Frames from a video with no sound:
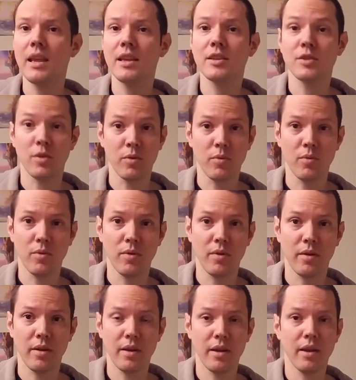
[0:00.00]
So
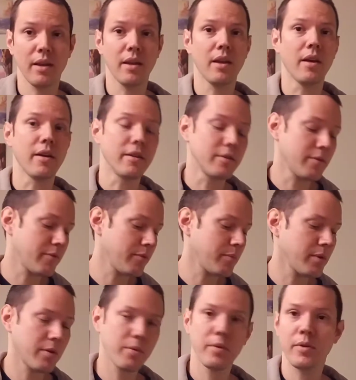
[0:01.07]
you're
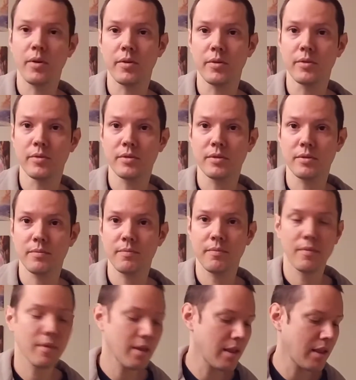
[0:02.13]
familiar with all those.
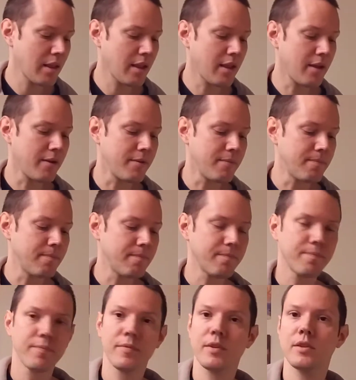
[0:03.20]
So
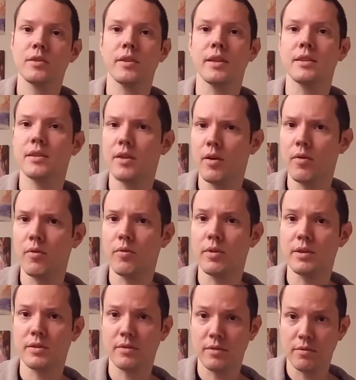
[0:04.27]
let's
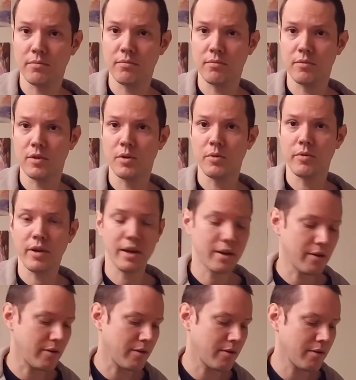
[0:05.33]
do it right
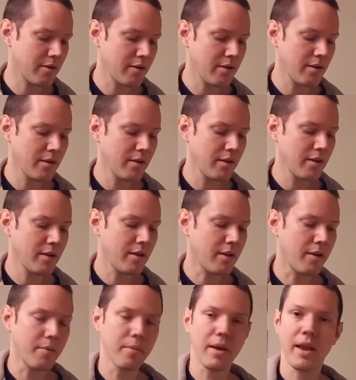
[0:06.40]
here.
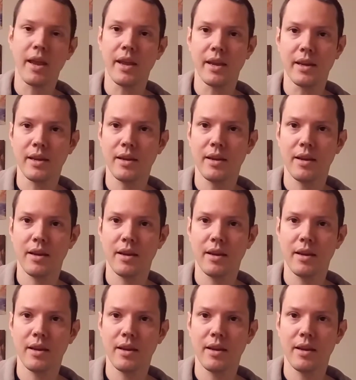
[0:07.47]
A.